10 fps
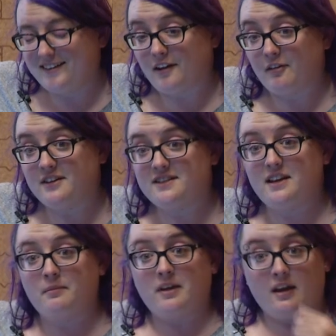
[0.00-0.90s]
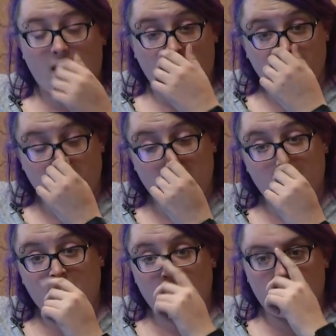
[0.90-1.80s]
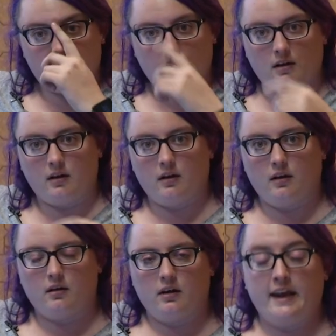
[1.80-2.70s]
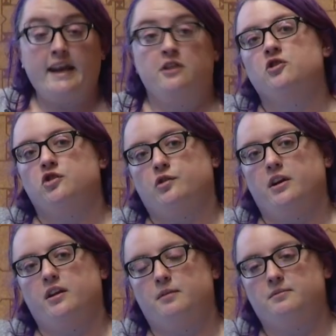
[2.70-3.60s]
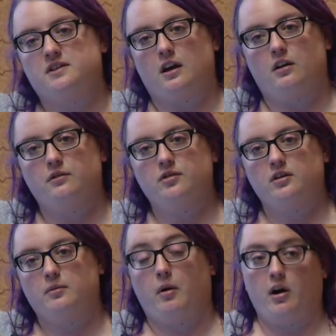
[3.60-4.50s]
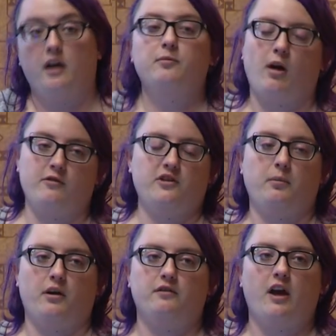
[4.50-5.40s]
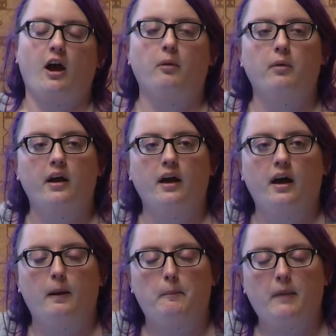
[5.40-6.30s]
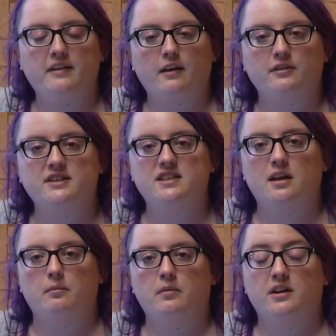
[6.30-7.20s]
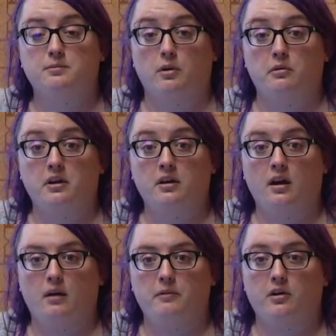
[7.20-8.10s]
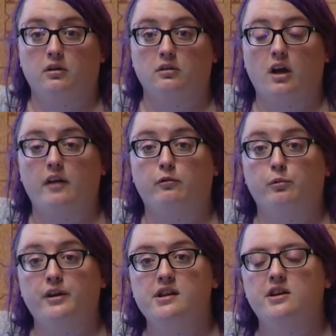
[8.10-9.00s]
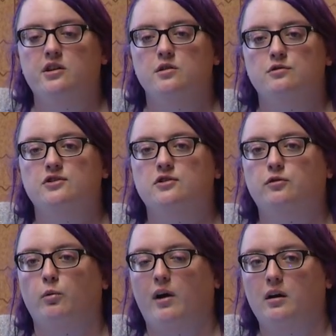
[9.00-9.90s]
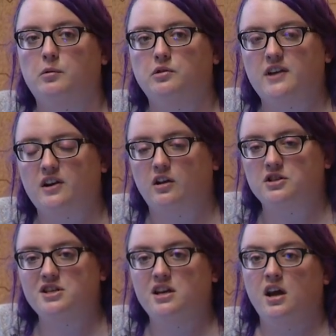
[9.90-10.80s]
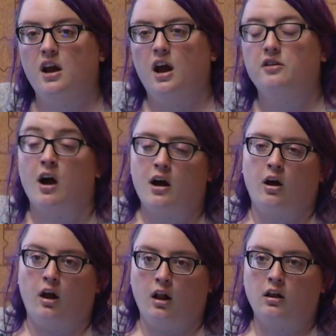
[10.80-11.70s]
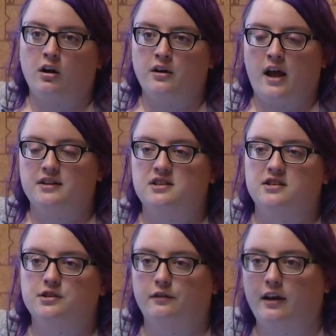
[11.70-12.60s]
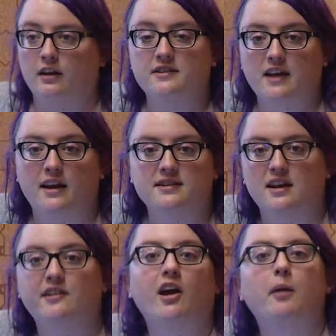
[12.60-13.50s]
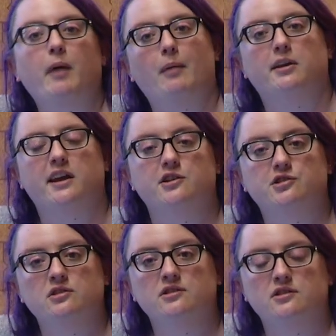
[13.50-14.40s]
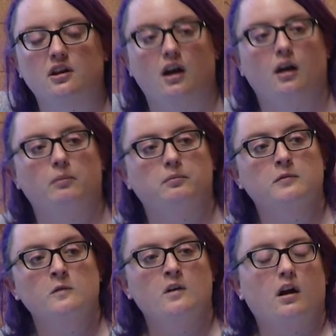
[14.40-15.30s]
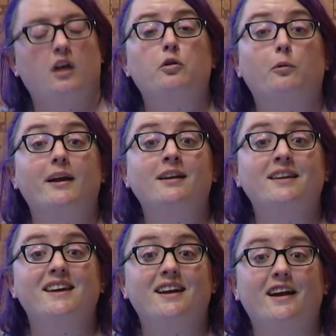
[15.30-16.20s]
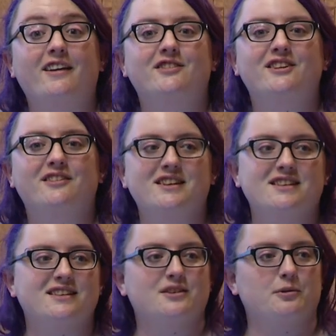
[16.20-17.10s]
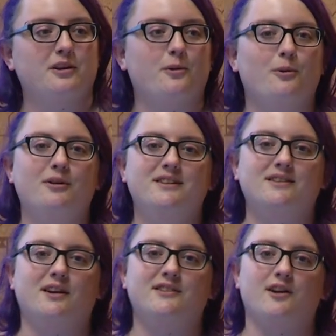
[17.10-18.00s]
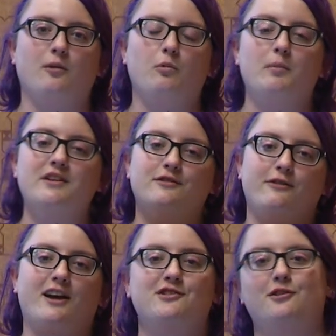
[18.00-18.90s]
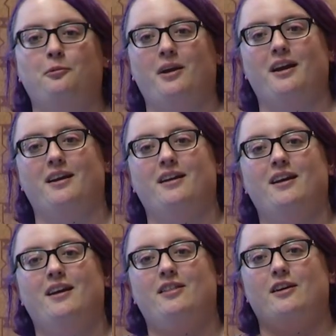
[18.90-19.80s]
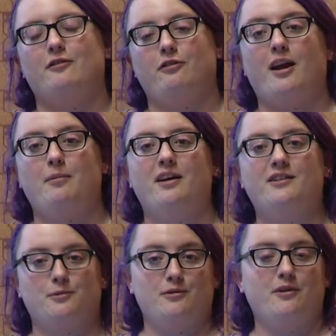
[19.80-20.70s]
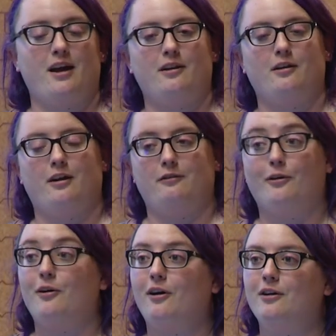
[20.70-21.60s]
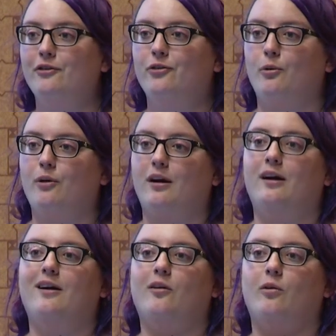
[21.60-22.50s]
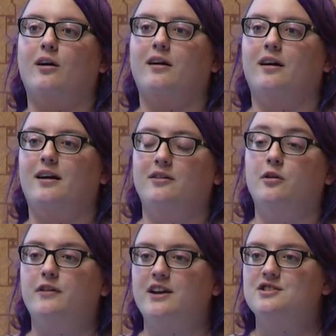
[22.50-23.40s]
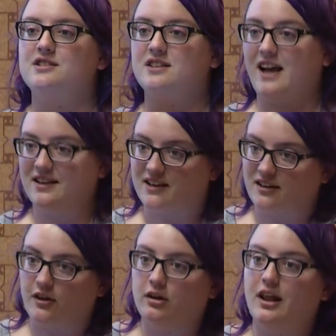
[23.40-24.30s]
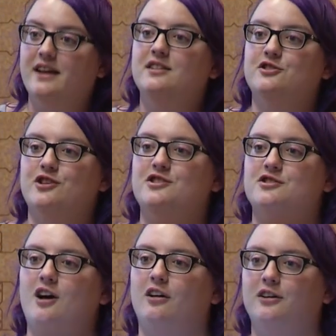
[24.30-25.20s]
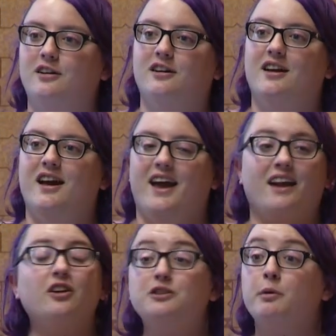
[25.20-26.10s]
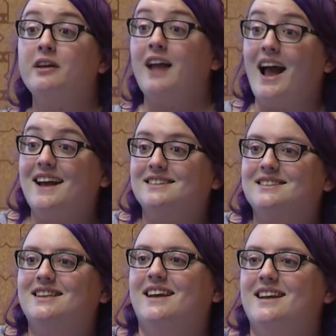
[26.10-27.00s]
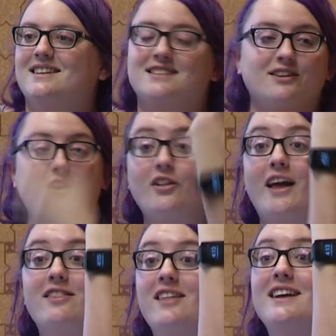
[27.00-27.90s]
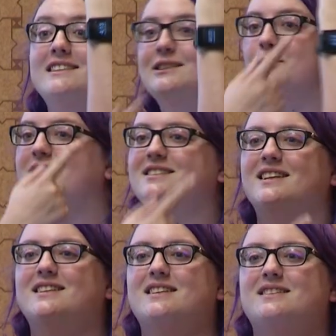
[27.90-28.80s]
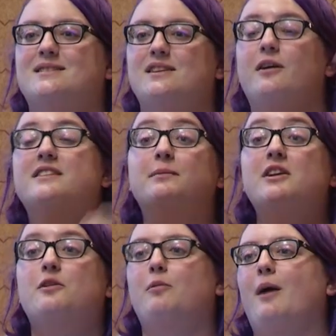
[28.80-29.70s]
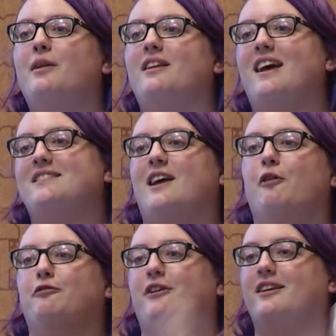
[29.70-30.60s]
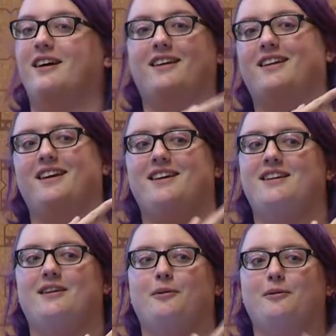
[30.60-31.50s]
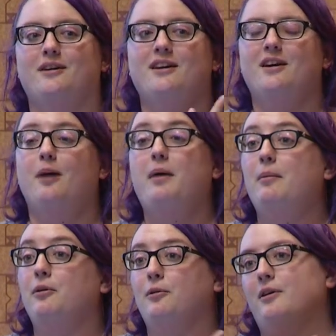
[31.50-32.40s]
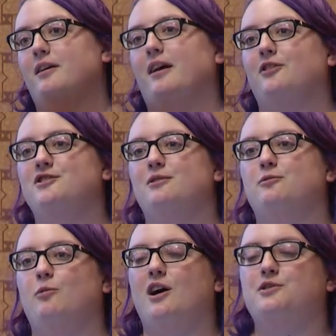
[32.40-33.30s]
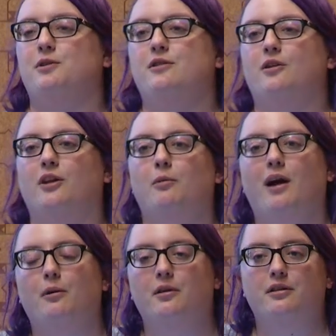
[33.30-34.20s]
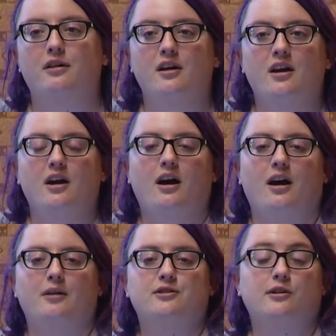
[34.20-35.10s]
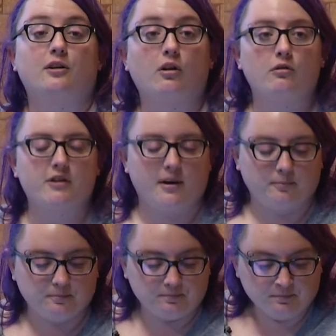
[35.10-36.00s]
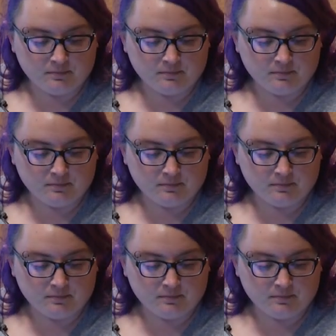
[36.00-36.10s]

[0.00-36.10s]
I definitely see them be, being an industry in themselves, like part as obviously part of tech, but um, I definitely see them exploding. And there are a lot of really good uses for wearable technology. Not all are nasty surveillance NSA type applications. Um, the Ringly I've seen recently is really cool. It's a, it's a woman's fashion ring that vibrates when you get uh, phone calls or or uh, notifications, and it has like a little light that changes color, and it looks really nice. Like it doesn't look like this, where it's like this. You know, it's something you can wear with a nice outfit, not like you know a Pebble or an LG watch where you can only wear it with uh, certain clothing.